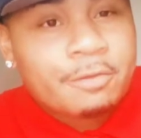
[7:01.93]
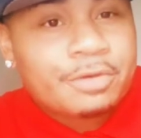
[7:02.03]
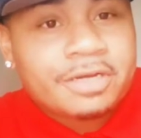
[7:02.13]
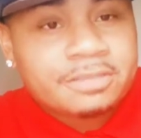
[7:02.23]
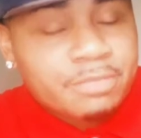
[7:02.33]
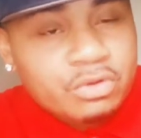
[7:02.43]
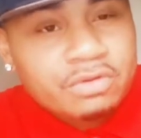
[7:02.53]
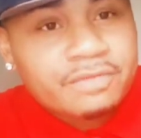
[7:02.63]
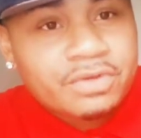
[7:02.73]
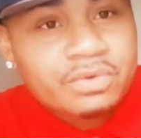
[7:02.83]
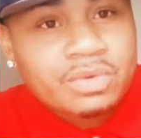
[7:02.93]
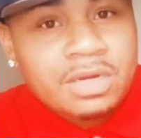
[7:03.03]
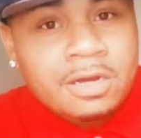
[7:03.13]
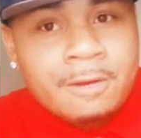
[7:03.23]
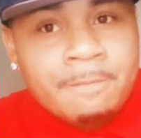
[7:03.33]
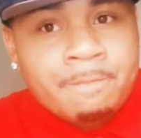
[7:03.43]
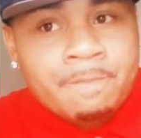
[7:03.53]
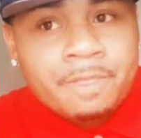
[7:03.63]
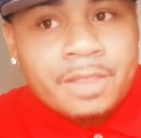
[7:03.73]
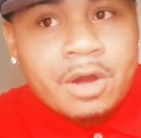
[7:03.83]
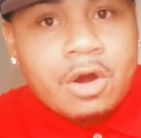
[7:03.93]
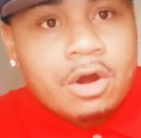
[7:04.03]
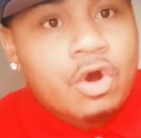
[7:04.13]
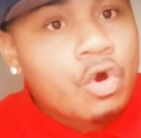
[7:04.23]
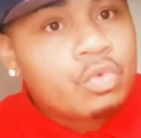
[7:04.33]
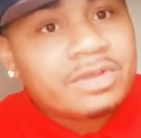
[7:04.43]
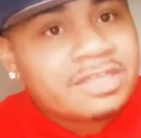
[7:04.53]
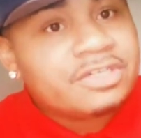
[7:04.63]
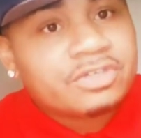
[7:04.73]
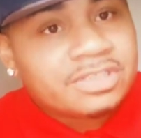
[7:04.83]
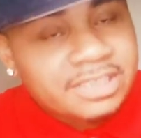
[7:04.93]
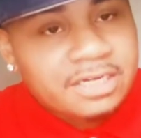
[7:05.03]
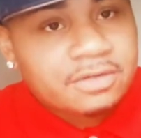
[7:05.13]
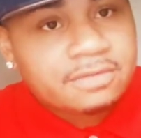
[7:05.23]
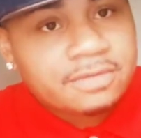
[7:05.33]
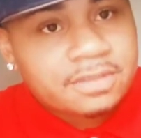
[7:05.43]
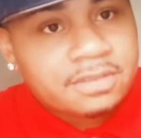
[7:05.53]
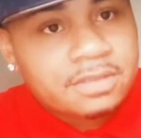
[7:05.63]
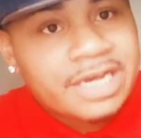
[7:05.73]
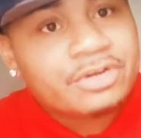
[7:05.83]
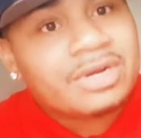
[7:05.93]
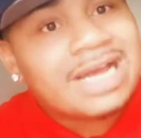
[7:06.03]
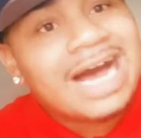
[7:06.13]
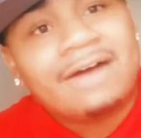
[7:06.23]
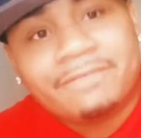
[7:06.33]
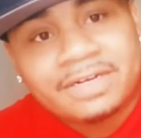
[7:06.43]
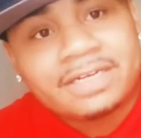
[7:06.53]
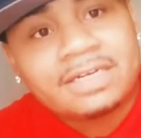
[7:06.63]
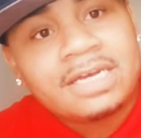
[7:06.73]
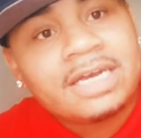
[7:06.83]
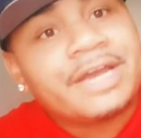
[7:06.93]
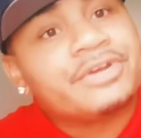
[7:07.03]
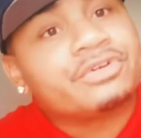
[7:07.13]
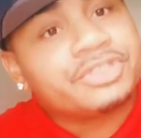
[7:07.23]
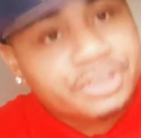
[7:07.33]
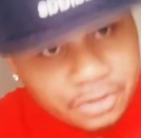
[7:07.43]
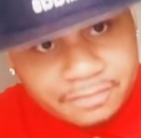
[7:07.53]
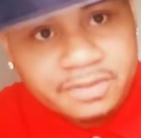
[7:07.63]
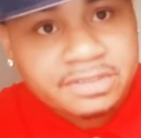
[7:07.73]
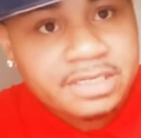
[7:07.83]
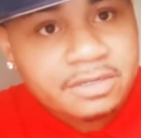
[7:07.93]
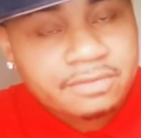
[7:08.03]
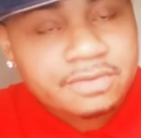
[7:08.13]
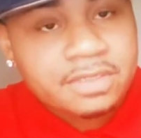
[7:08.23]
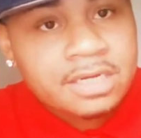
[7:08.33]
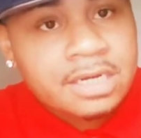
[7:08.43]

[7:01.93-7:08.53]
because both of you are whole within yourselves, and you're confident and you're sure of yourselves.